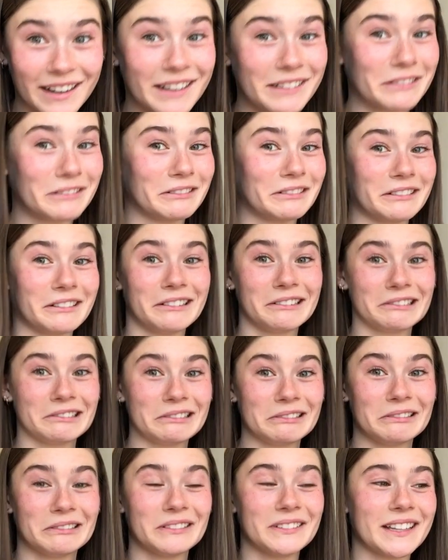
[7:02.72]
I don't
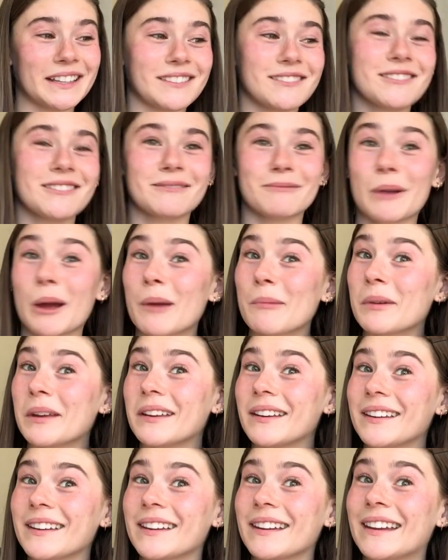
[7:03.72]
know, that's just my
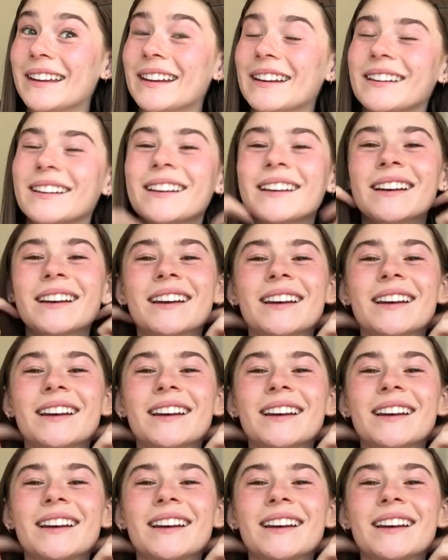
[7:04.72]
opinion.